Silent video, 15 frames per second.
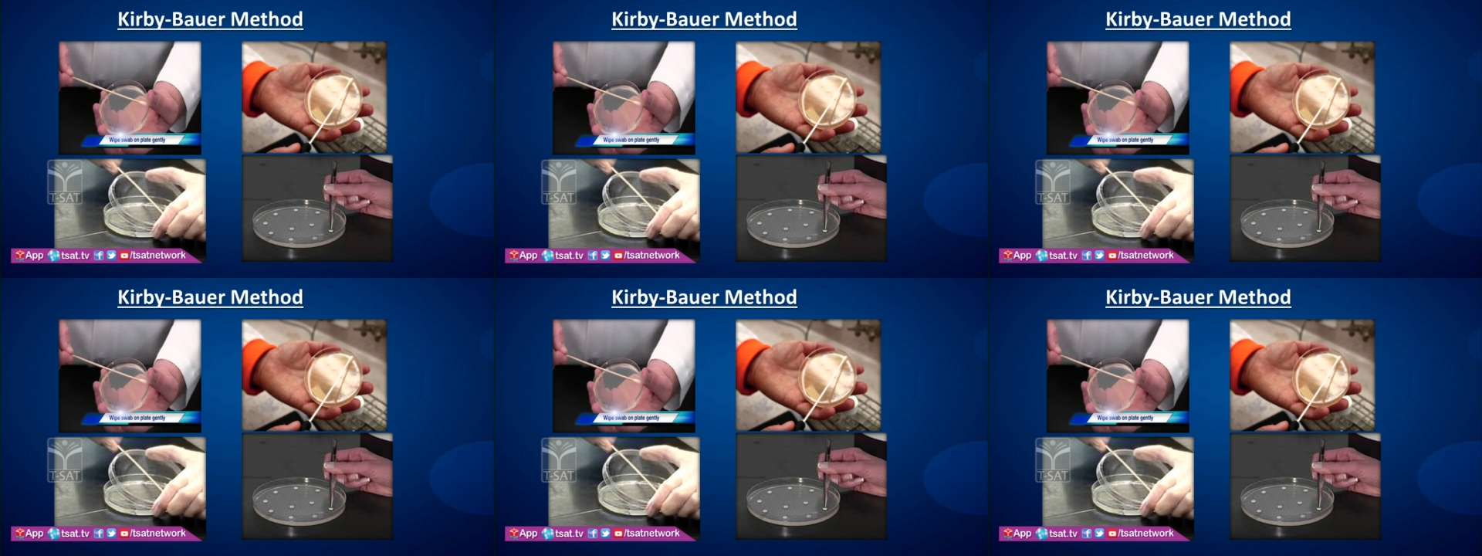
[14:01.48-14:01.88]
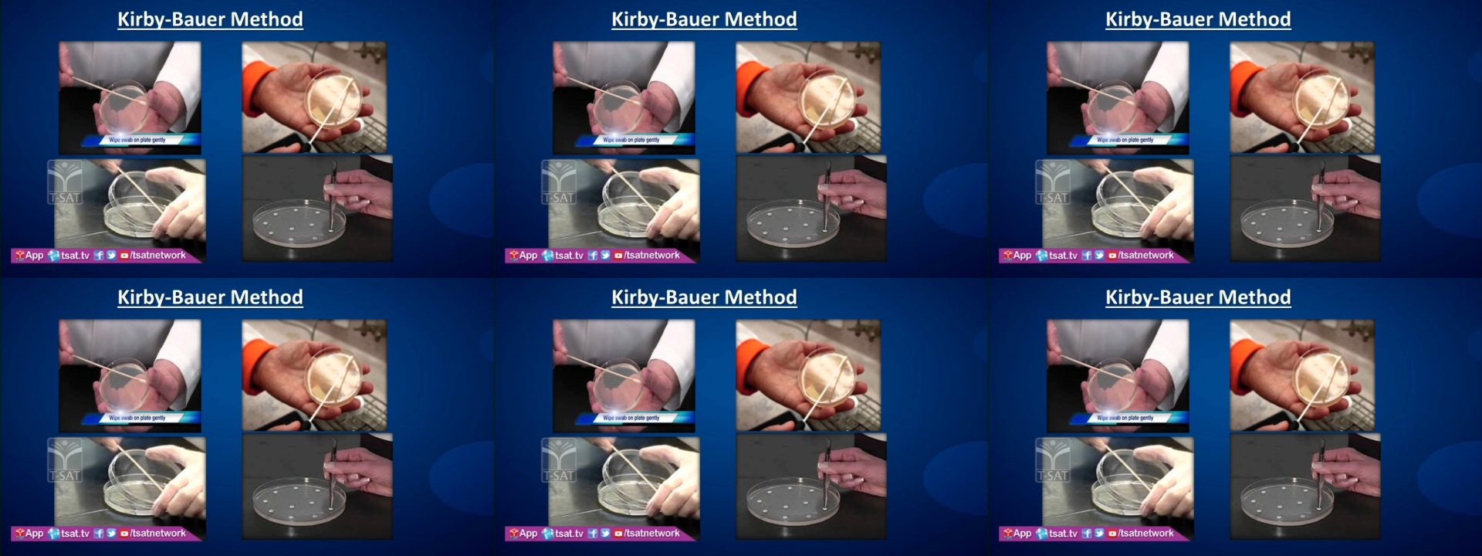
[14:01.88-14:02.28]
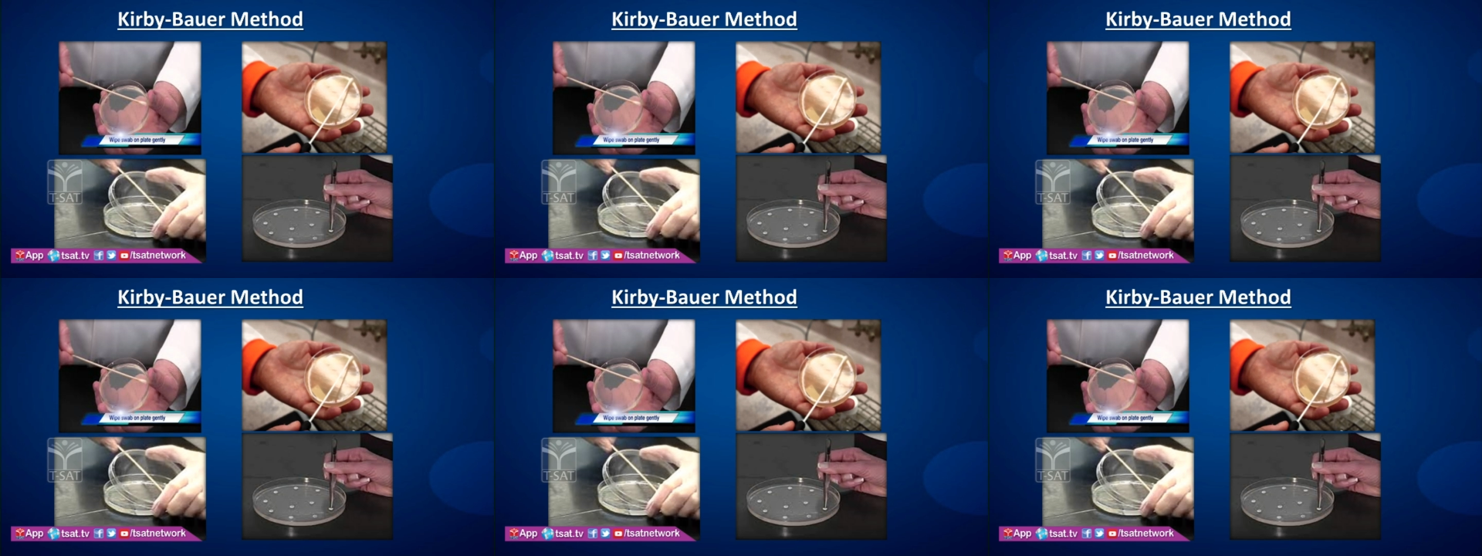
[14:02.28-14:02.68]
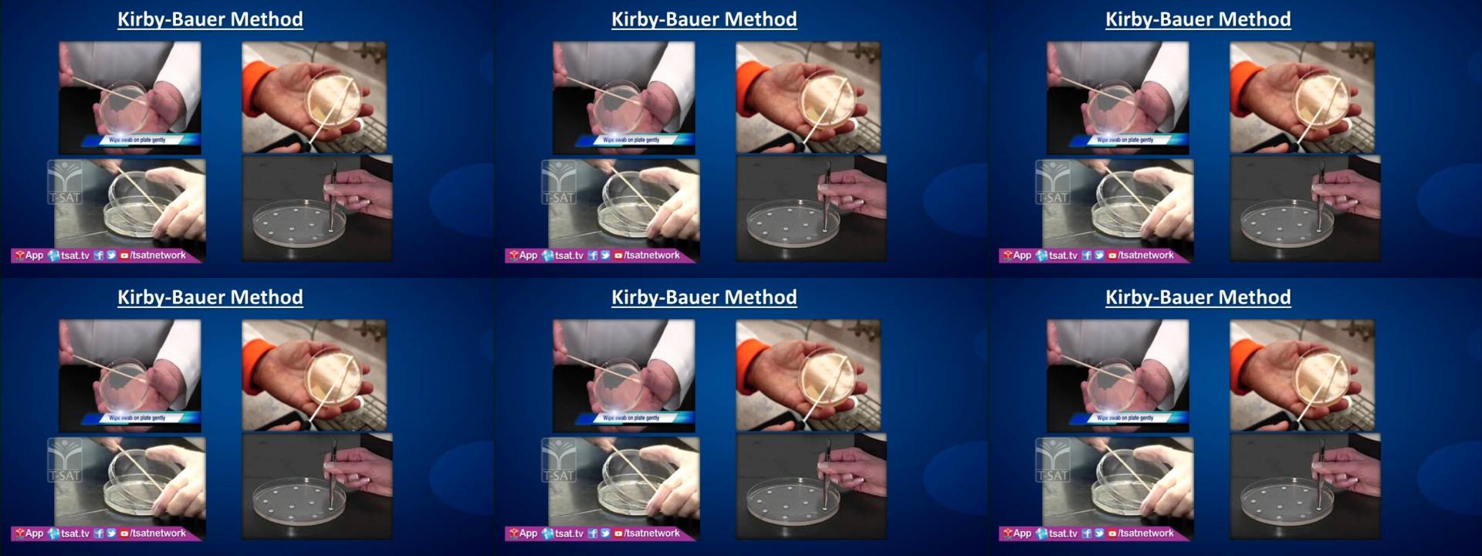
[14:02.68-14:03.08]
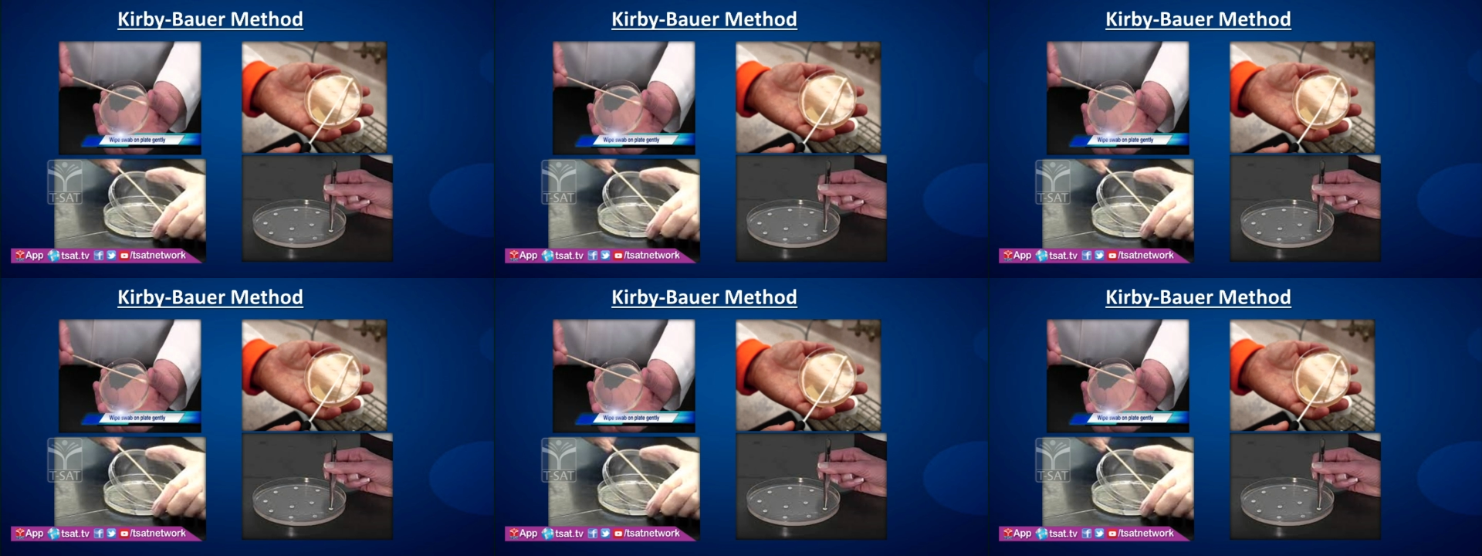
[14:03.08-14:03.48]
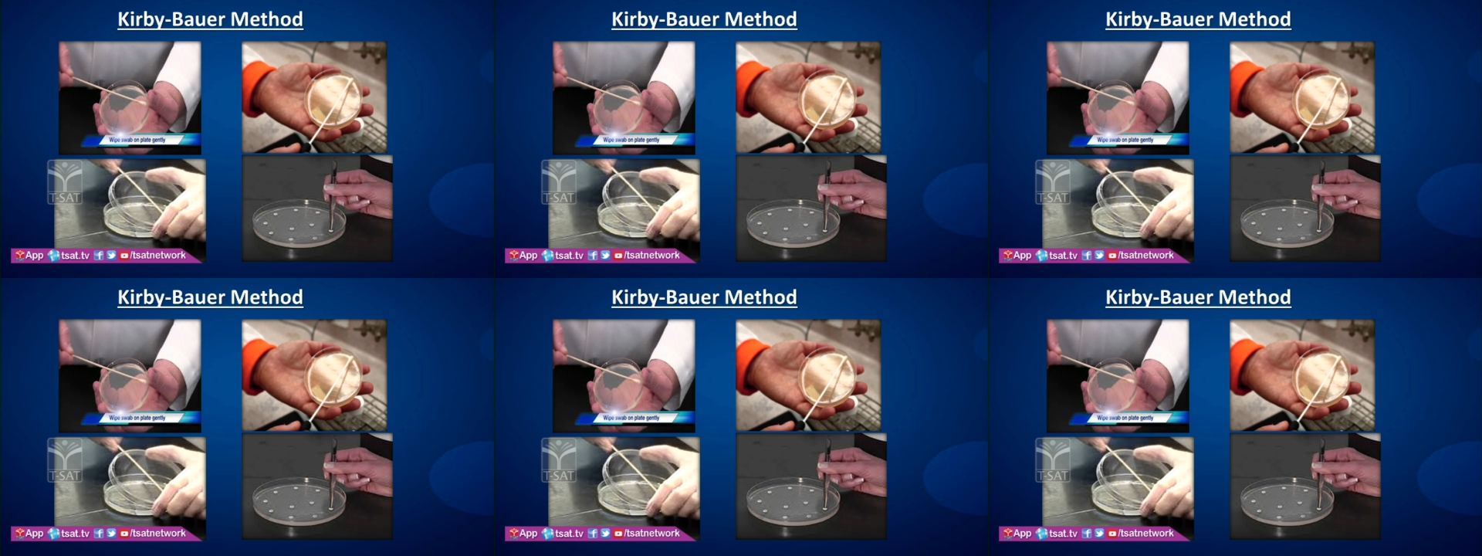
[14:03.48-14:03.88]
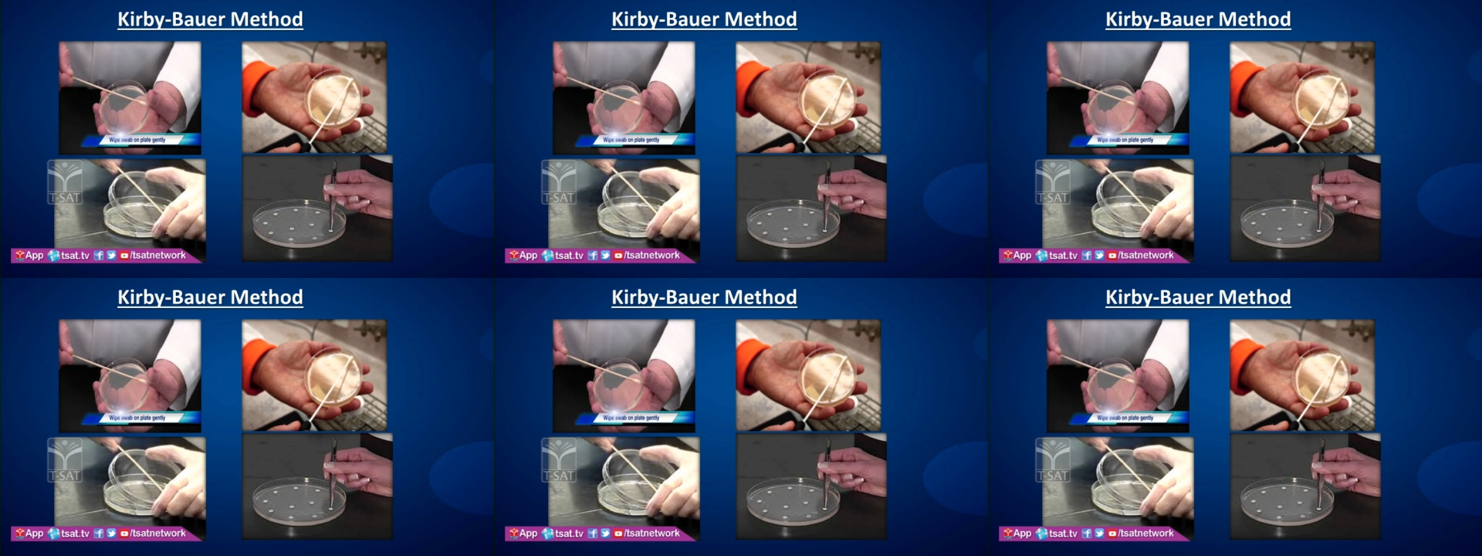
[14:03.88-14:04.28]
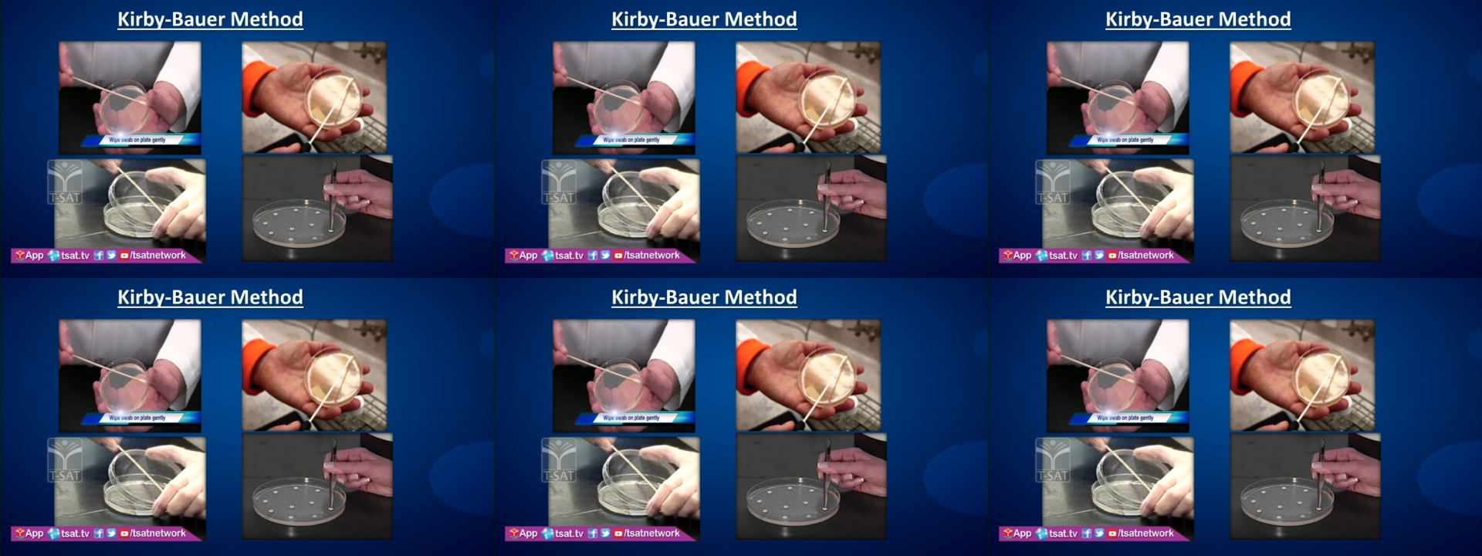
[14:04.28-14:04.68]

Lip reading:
(no speaker visible)